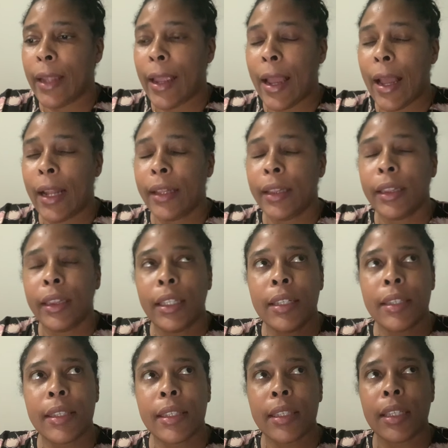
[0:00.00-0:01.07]
and the
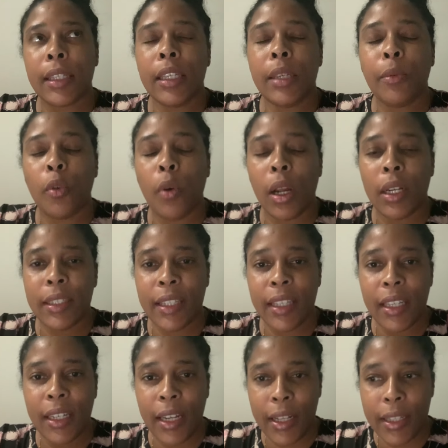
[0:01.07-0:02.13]
sleep quality
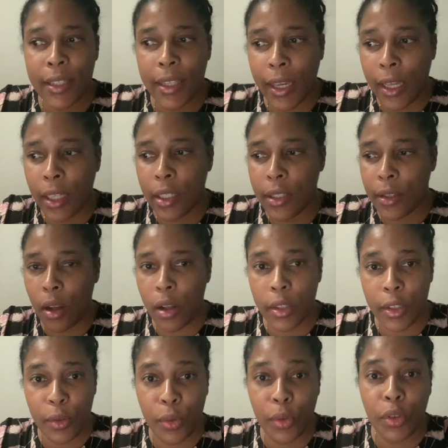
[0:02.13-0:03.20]
index scale is
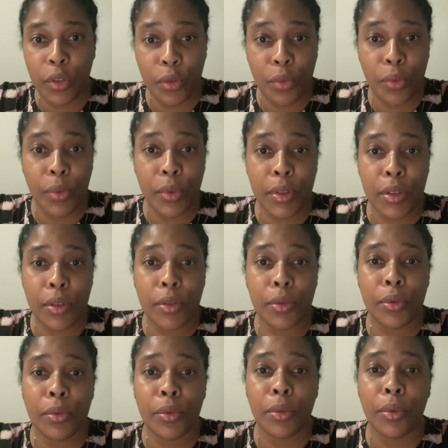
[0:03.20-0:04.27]
also used
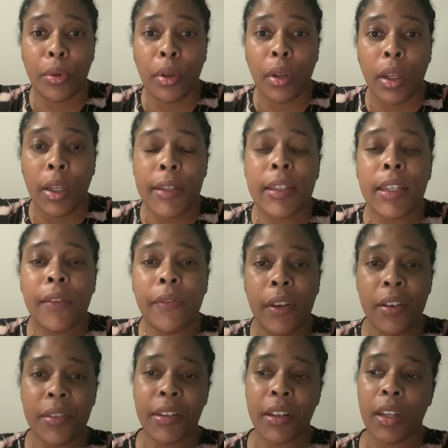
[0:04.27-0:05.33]
to see if
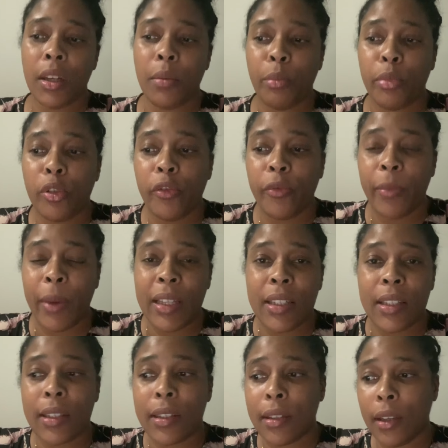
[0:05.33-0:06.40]
there's any
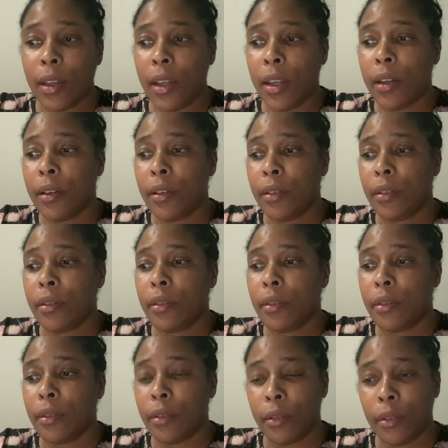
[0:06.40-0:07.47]
improvement in
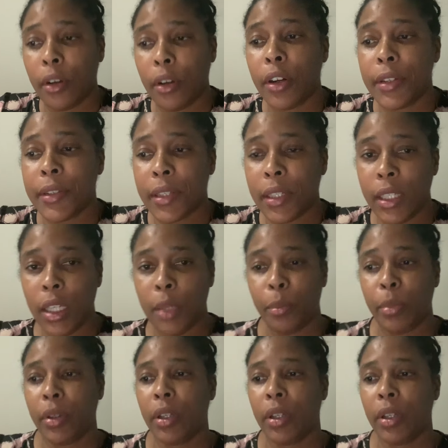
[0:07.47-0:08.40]
her sleep.